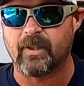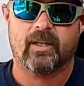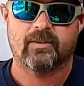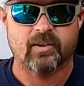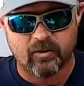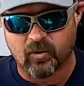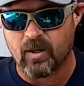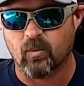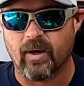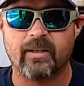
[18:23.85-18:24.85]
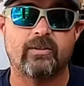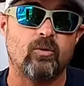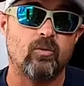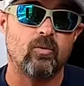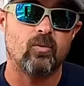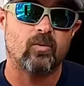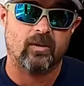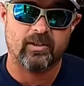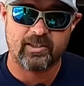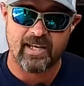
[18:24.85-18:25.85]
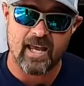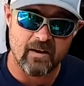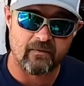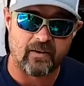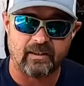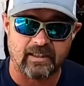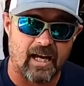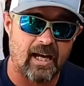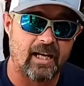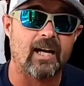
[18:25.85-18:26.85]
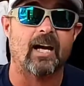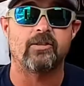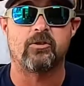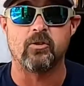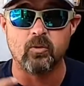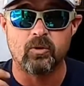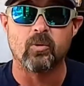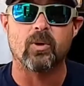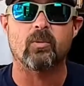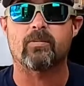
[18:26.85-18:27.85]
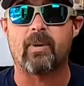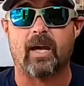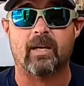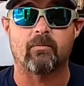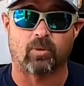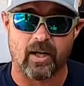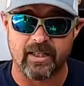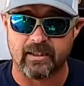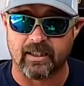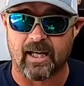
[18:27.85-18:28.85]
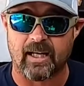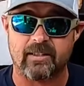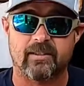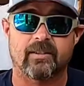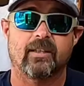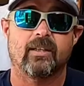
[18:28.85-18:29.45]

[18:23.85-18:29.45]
It's a great way to save line. I do it with my braided lines.